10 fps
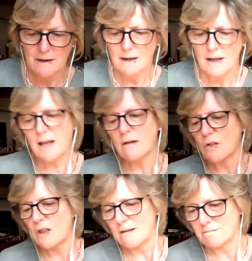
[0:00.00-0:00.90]
And they all
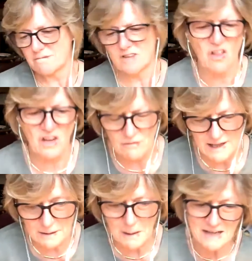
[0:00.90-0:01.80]
said, does it
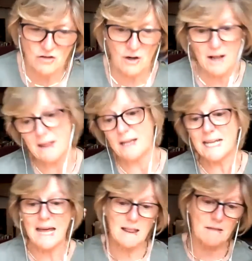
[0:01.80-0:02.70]
really matter? And I said,
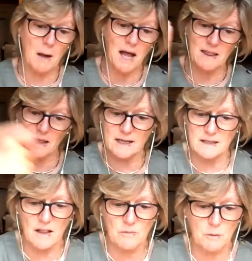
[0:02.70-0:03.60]
yes, my second
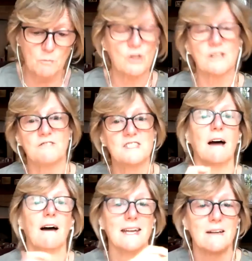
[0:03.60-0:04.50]
husband wouldn't have
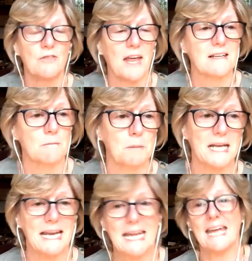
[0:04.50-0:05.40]
died if that had been
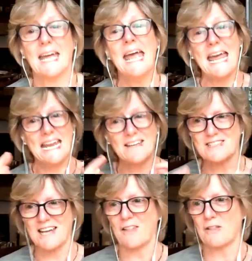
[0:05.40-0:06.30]
here. It
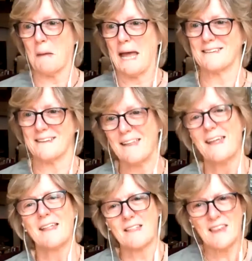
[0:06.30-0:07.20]
does matter.
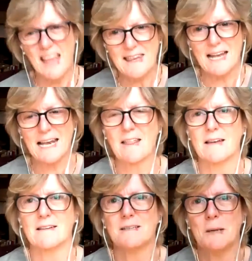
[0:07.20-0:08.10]
So then they
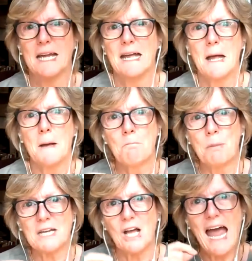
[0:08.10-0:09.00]
listened to me.
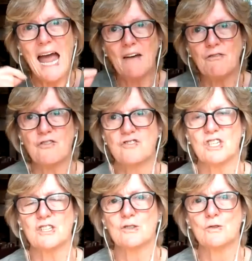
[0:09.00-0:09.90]
But you have
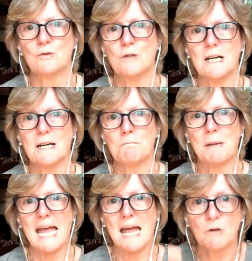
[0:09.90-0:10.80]
to
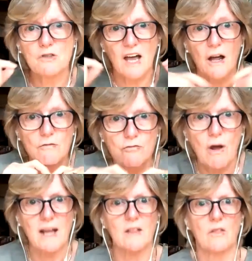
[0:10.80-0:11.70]
be able to
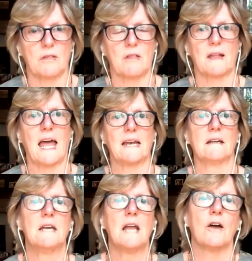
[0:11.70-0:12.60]
horizon scan
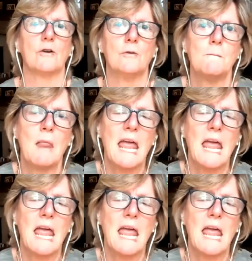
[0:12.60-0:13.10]
and know.